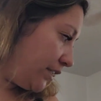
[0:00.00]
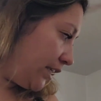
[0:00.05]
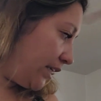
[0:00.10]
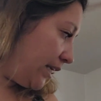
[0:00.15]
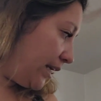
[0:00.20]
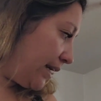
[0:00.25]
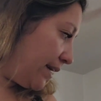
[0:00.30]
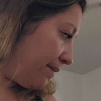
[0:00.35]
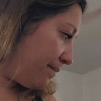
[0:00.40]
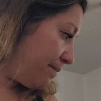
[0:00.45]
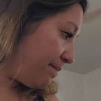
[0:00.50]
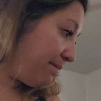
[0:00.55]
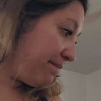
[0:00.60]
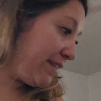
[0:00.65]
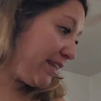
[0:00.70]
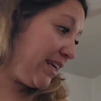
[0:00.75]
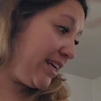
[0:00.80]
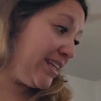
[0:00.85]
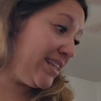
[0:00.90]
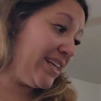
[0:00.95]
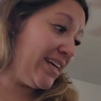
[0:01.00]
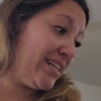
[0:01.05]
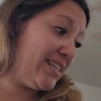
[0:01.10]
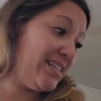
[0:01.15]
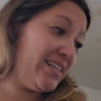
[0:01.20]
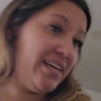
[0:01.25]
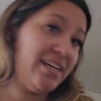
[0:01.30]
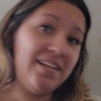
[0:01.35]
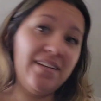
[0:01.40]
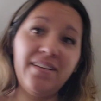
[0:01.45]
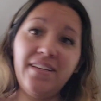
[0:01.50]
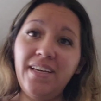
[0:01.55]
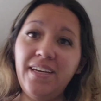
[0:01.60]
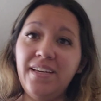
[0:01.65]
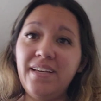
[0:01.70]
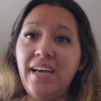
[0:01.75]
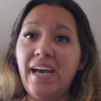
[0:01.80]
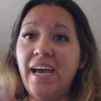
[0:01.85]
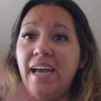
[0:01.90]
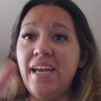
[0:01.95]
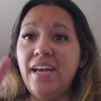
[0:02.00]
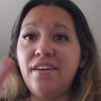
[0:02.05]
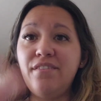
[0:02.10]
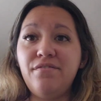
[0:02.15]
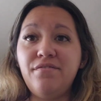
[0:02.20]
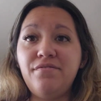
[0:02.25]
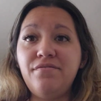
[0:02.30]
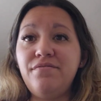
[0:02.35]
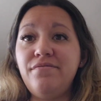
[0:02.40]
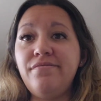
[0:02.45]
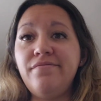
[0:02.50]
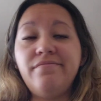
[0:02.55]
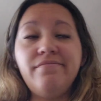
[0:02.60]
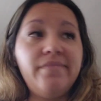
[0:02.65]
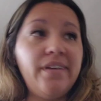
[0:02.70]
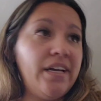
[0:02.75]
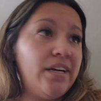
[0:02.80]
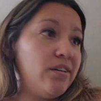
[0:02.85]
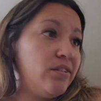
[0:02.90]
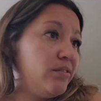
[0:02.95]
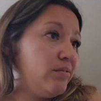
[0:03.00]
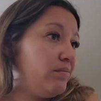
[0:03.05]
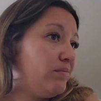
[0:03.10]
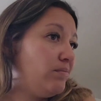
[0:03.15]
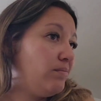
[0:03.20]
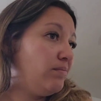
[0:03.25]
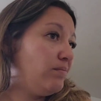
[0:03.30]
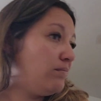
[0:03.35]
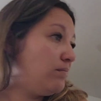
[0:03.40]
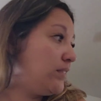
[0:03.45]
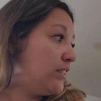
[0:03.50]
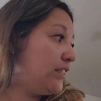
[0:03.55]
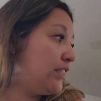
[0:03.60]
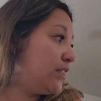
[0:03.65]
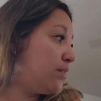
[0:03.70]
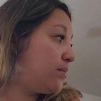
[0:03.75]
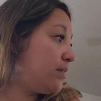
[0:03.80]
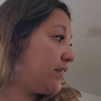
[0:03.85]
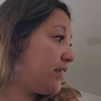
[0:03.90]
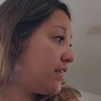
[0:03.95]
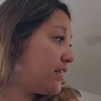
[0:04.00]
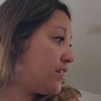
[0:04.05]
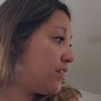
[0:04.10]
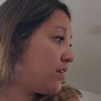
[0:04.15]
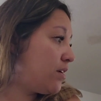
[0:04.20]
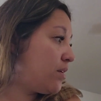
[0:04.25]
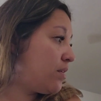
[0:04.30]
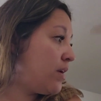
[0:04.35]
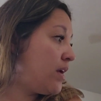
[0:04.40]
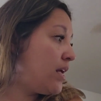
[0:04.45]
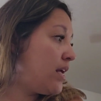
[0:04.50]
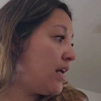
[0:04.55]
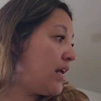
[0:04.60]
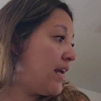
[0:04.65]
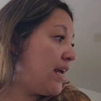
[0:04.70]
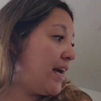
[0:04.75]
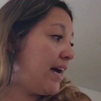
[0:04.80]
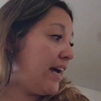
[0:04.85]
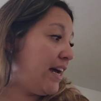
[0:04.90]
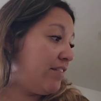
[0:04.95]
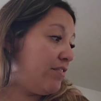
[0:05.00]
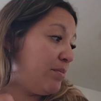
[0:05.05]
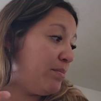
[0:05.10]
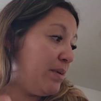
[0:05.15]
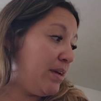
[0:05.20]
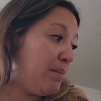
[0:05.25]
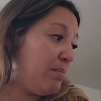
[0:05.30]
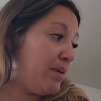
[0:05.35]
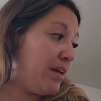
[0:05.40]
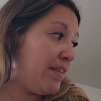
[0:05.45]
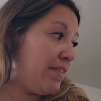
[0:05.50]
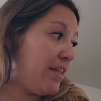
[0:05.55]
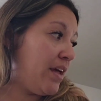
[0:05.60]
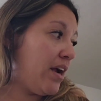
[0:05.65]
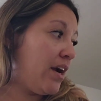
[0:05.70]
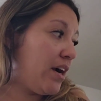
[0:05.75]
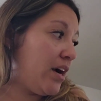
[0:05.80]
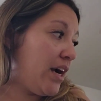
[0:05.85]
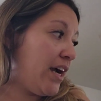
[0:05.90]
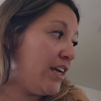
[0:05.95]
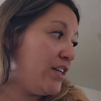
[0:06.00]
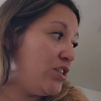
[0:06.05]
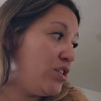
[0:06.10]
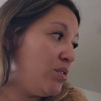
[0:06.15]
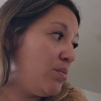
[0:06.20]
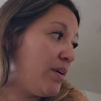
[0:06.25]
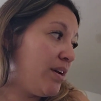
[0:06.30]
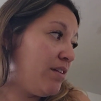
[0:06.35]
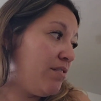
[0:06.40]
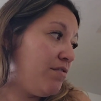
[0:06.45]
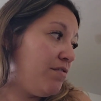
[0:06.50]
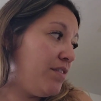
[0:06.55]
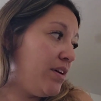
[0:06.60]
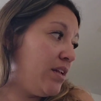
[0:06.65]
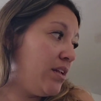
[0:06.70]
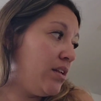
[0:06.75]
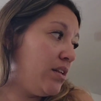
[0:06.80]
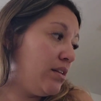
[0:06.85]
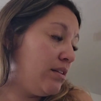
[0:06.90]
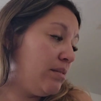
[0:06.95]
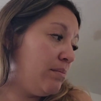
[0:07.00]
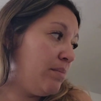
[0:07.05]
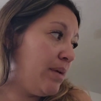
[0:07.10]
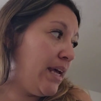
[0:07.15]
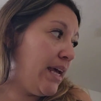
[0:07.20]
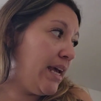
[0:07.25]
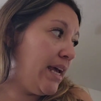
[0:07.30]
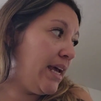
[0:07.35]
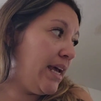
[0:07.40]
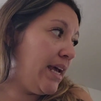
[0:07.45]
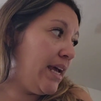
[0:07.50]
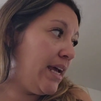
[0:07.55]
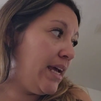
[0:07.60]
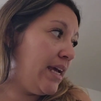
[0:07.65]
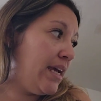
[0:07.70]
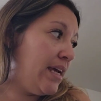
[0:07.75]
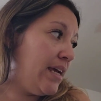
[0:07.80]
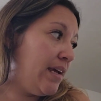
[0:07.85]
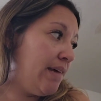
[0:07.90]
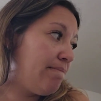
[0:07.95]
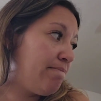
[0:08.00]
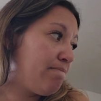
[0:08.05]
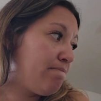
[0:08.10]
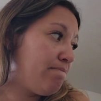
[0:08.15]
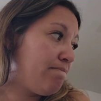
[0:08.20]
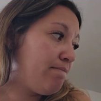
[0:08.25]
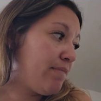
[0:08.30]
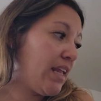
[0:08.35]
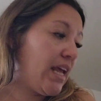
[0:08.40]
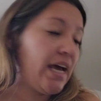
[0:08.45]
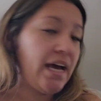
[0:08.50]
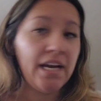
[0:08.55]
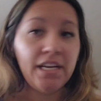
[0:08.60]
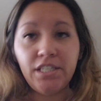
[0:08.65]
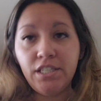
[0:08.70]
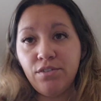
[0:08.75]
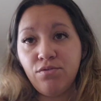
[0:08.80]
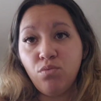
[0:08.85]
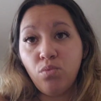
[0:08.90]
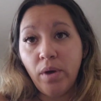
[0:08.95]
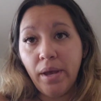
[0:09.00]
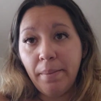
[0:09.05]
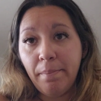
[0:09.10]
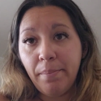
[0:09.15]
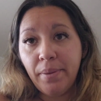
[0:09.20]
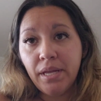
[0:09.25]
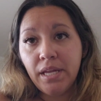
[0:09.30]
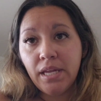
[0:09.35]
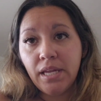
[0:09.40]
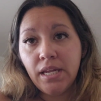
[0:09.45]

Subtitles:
Yeah, and that's it. Like, I don't know. It is what it is, you know. I have a big bin there. I do want to film a active whip